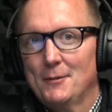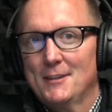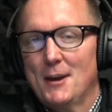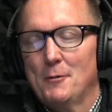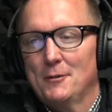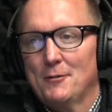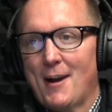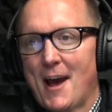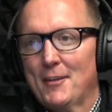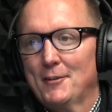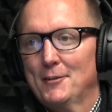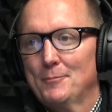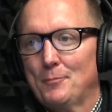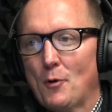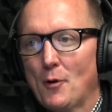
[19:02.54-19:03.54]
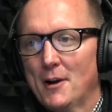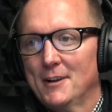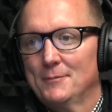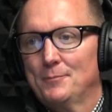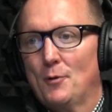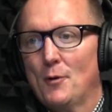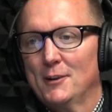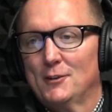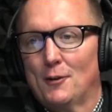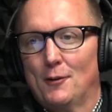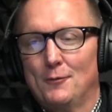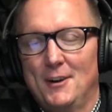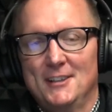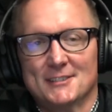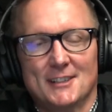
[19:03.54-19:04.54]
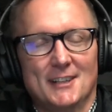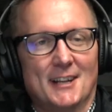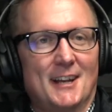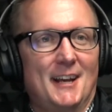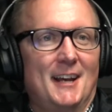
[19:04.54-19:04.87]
would they would rather yeah, I, point I, point to a reason.